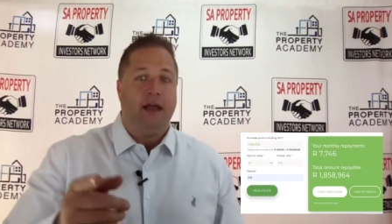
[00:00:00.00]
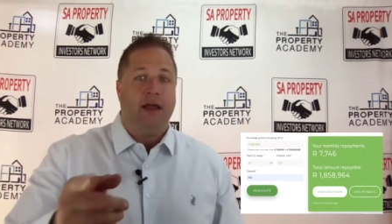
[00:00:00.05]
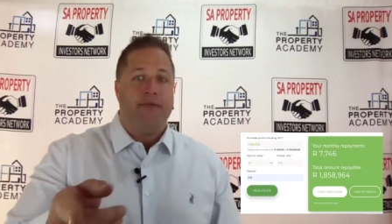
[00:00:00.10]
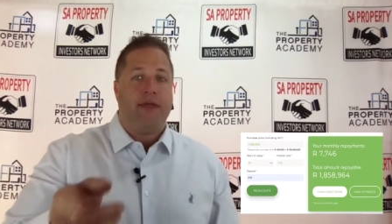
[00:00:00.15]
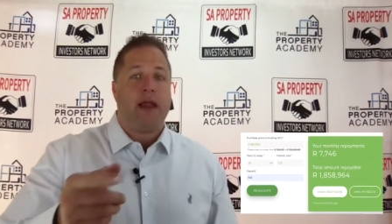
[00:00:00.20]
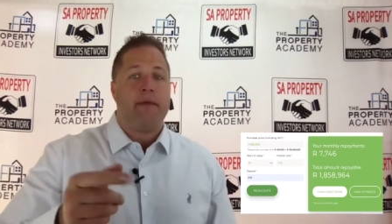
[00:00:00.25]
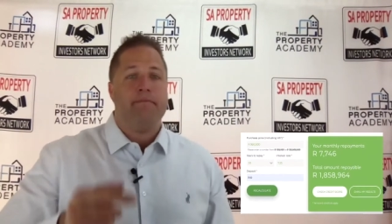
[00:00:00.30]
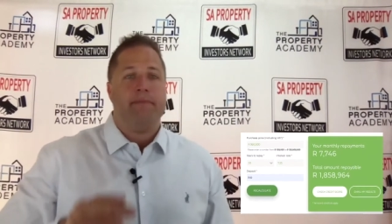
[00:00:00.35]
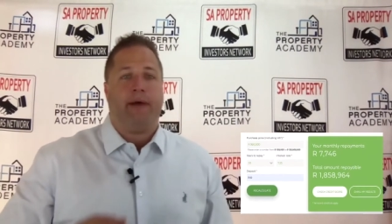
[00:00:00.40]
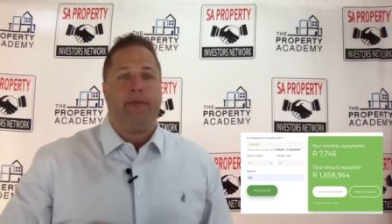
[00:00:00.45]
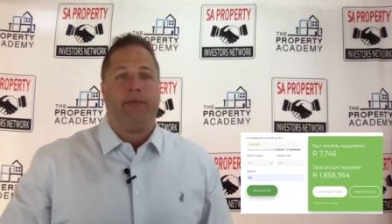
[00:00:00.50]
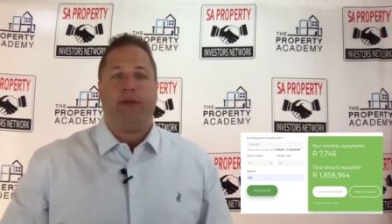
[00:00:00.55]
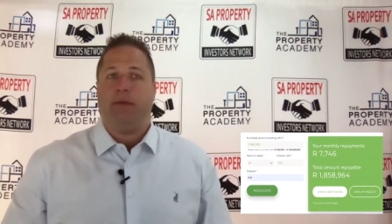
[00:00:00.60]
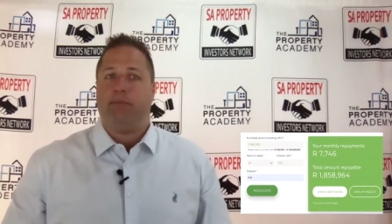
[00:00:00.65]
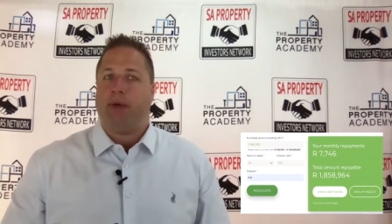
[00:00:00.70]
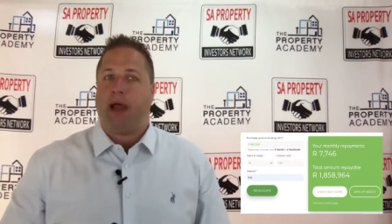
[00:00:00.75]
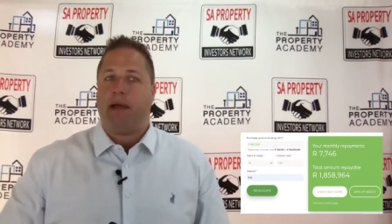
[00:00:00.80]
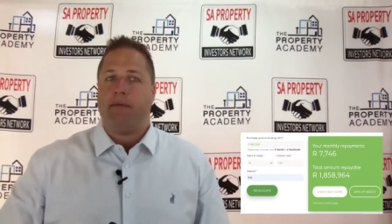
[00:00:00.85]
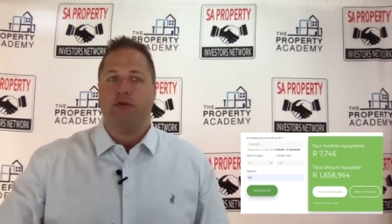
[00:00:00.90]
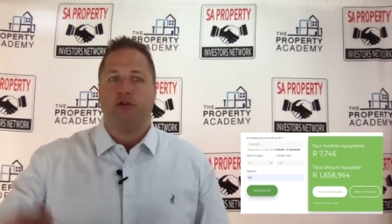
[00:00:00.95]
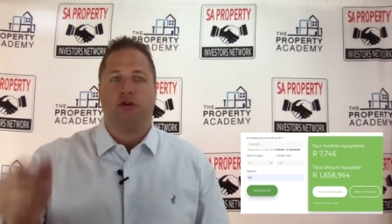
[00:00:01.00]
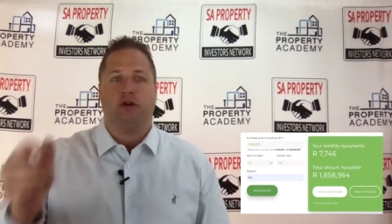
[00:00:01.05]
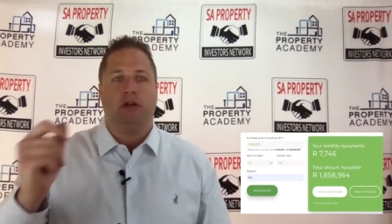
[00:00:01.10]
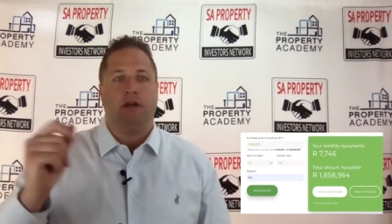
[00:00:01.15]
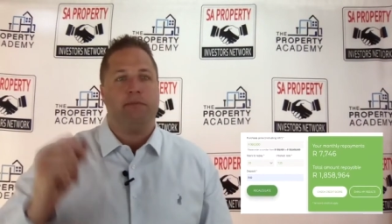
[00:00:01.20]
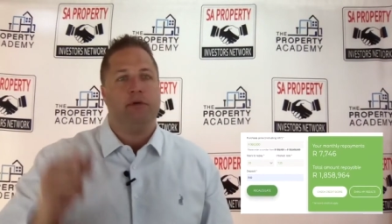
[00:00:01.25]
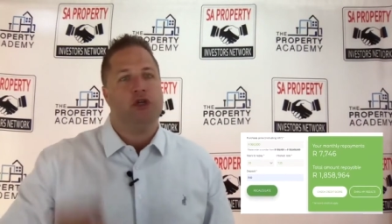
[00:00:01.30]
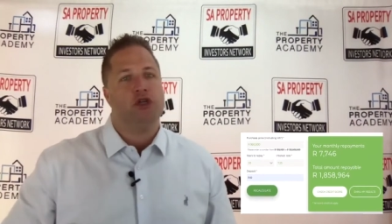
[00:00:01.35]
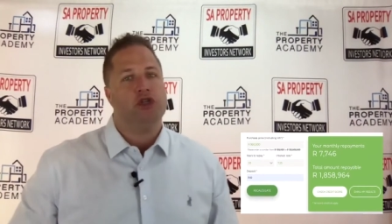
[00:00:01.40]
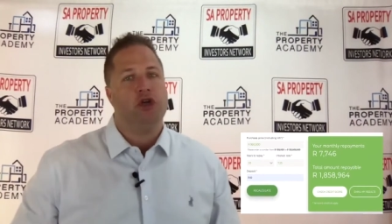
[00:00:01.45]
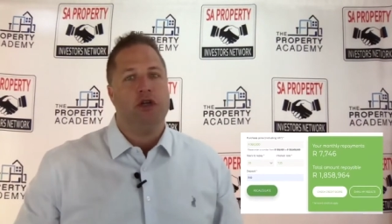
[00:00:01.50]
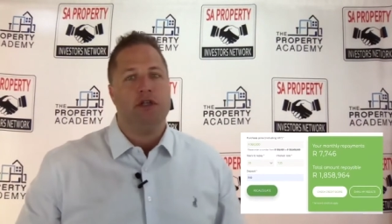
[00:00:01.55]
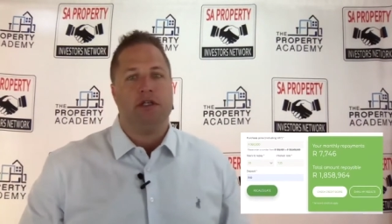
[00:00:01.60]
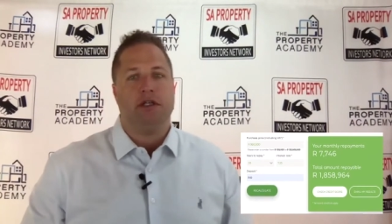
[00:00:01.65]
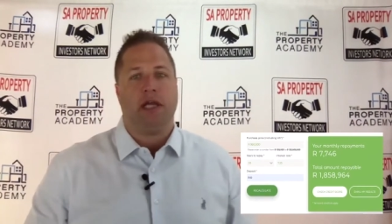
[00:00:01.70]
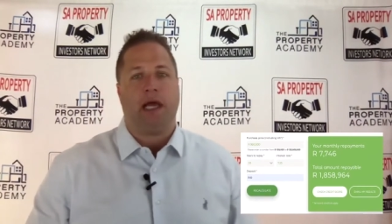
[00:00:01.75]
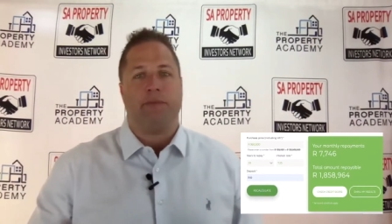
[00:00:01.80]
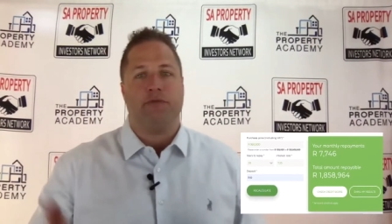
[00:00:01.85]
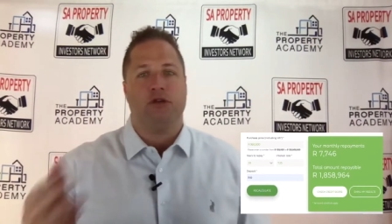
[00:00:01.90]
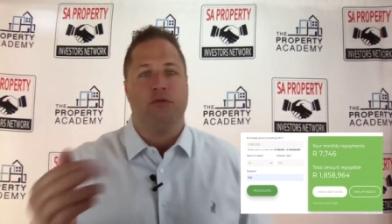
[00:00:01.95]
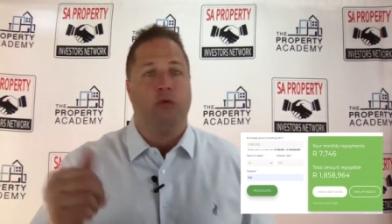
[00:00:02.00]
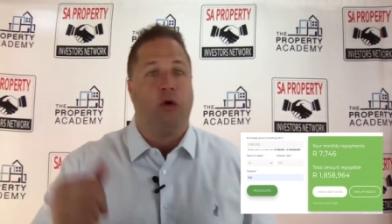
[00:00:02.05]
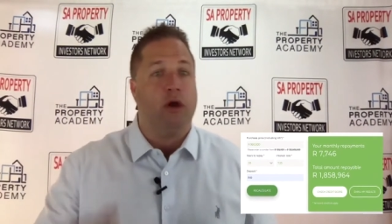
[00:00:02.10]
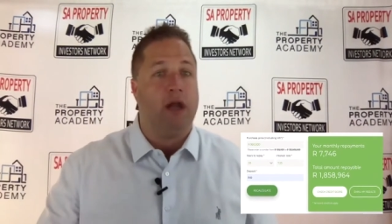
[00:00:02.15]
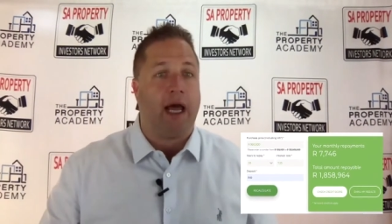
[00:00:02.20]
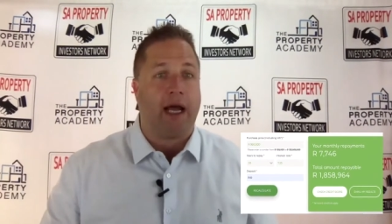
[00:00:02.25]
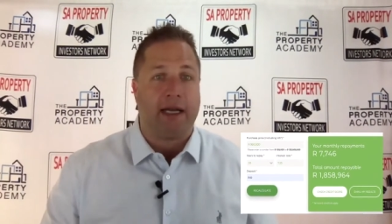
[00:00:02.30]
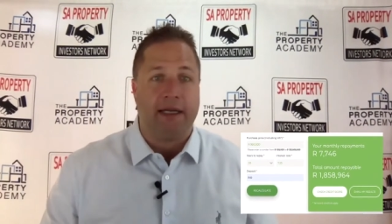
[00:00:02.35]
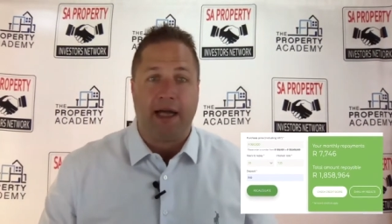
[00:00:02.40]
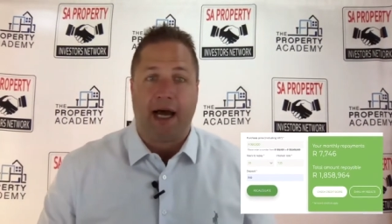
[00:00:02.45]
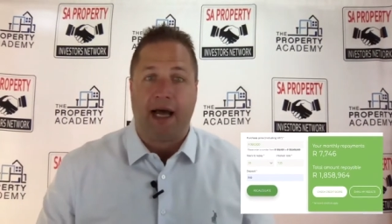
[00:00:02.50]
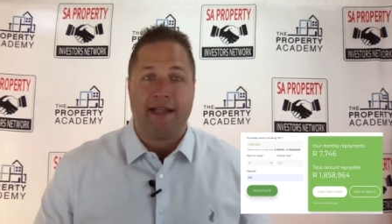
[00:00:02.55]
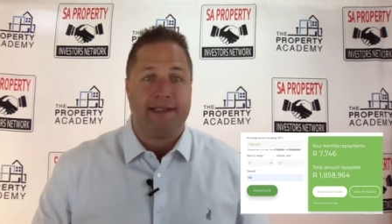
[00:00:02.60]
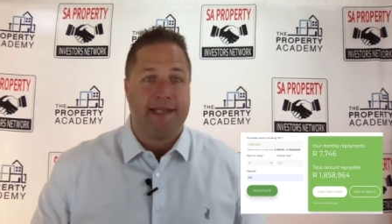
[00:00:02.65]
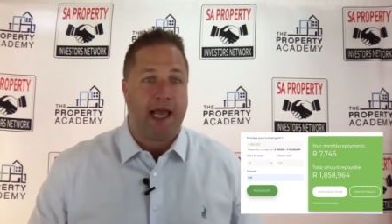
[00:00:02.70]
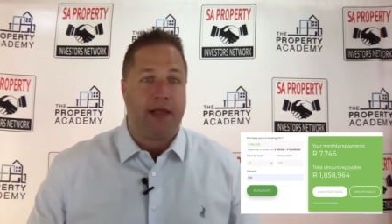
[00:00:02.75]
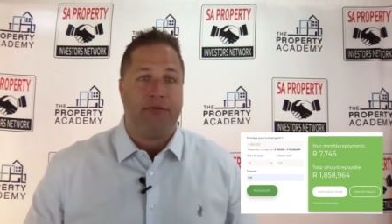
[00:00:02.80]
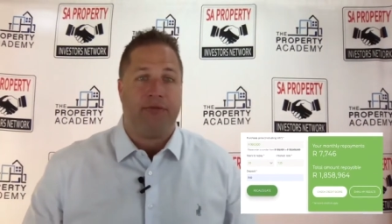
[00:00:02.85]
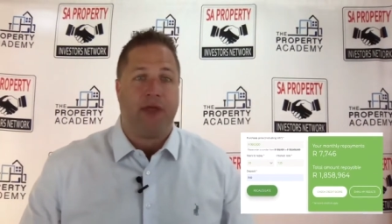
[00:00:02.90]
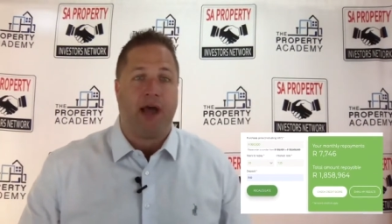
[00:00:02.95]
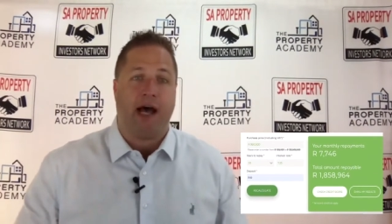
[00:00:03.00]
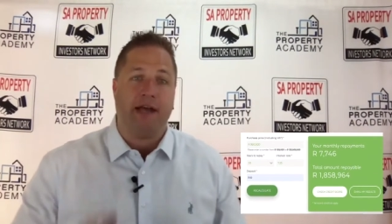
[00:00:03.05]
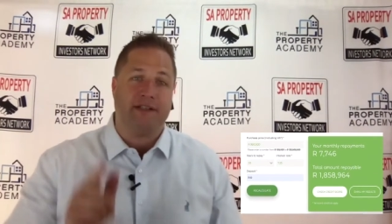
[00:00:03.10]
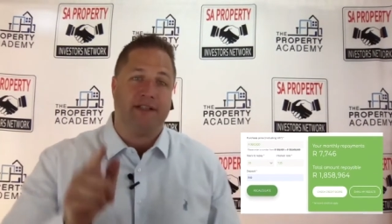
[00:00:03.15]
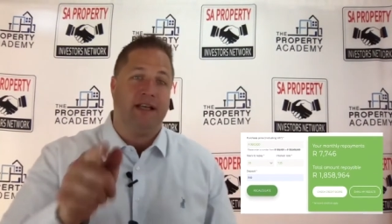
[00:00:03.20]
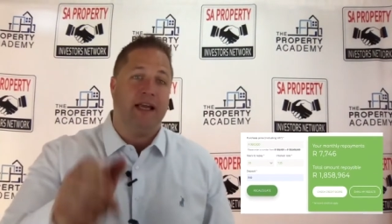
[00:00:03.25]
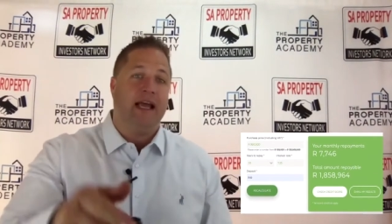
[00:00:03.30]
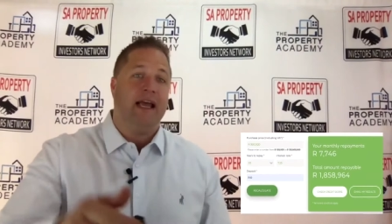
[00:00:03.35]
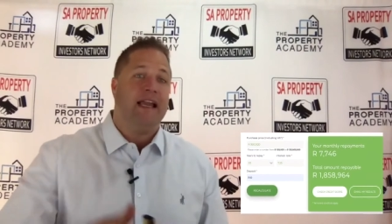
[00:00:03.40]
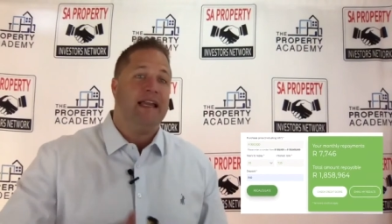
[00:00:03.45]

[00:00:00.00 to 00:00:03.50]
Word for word: that monthly payment's going to be shooting up to more like 9, 10,000.